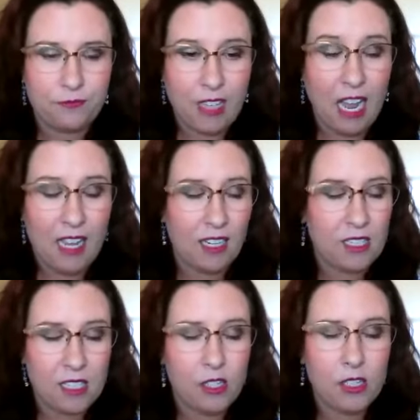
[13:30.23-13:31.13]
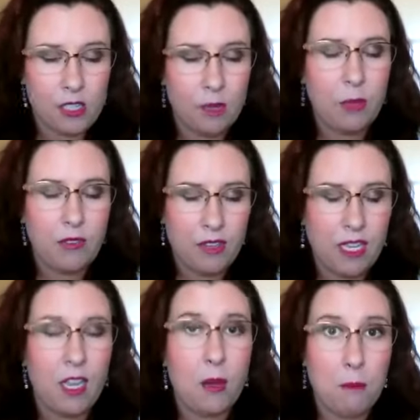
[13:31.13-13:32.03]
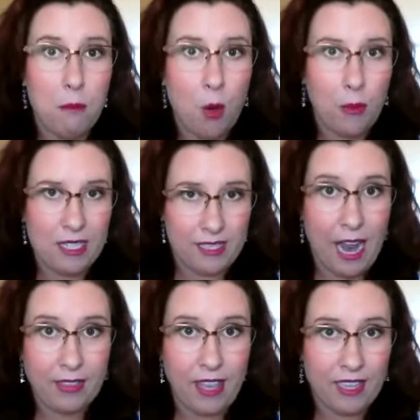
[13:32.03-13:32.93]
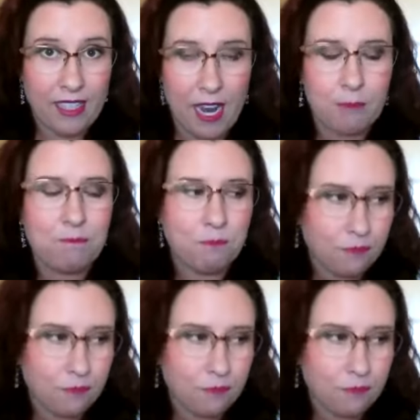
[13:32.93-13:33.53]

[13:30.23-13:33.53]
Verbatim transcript: I had a serious epiphany moment at that time.